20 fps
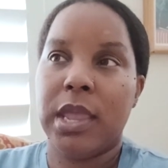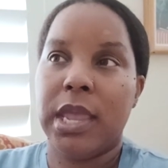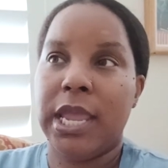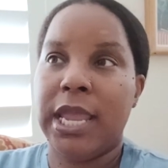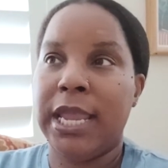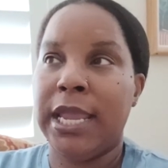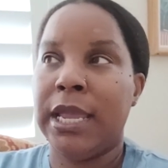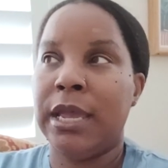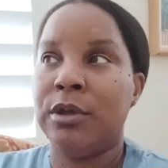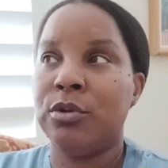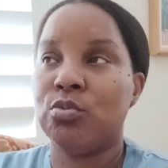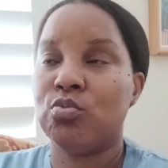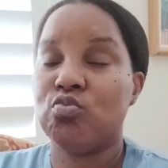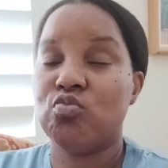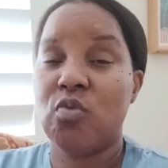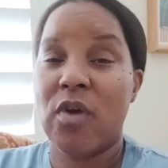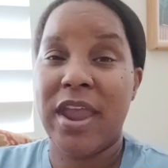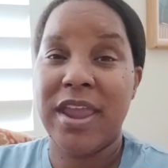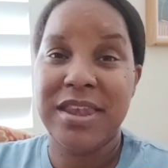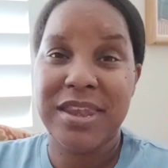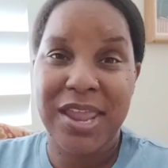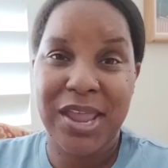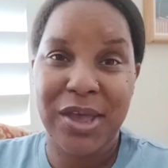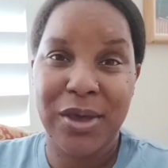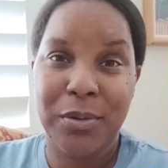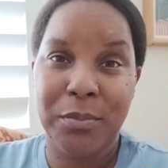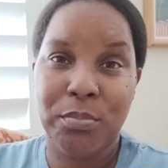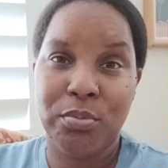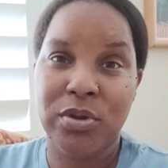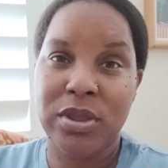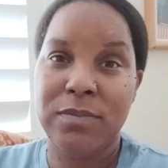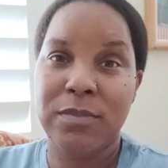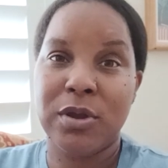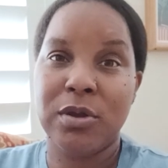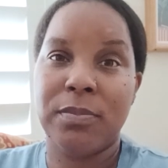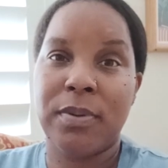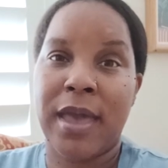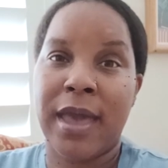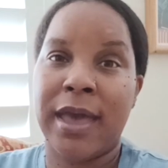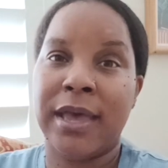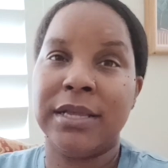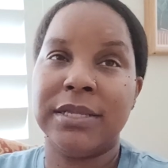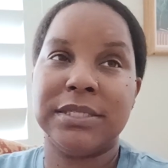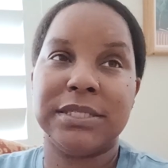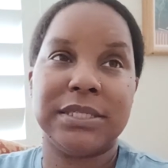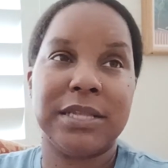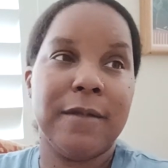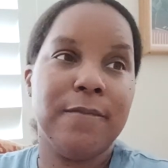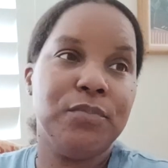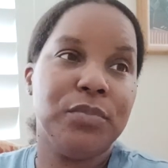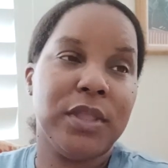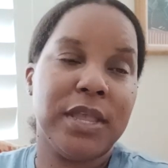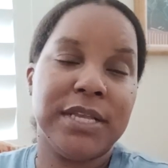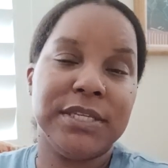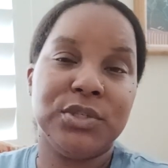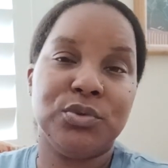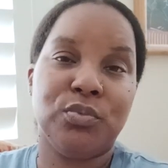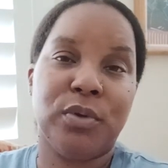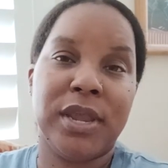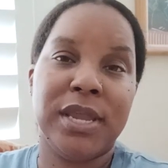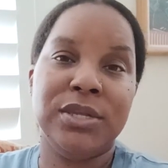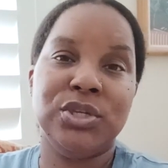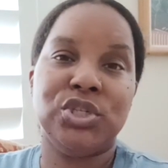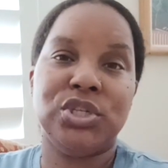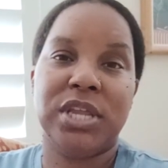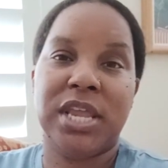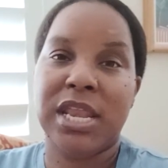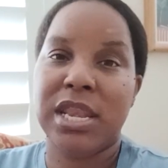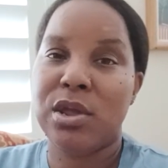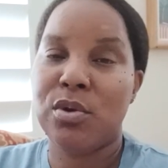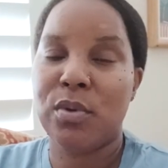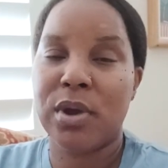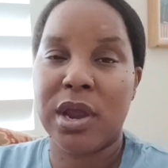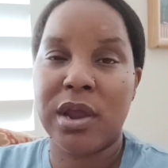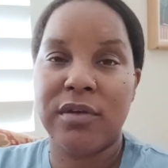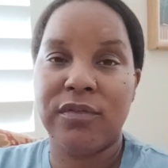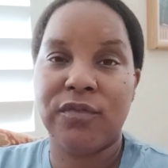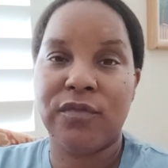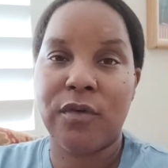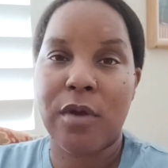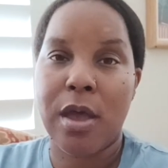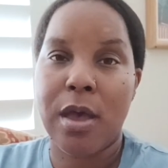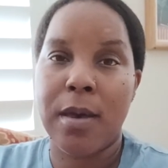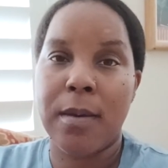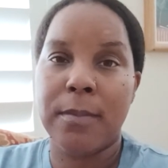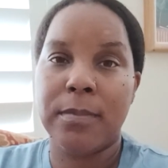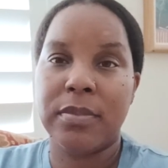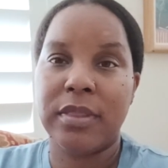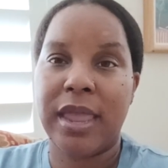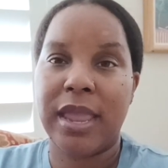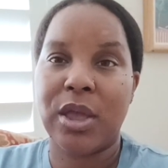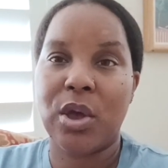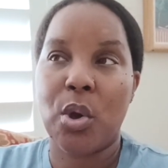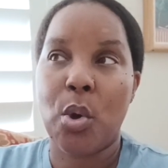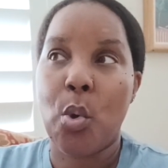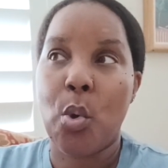And right now, Premier Pass has ranged anywhere from like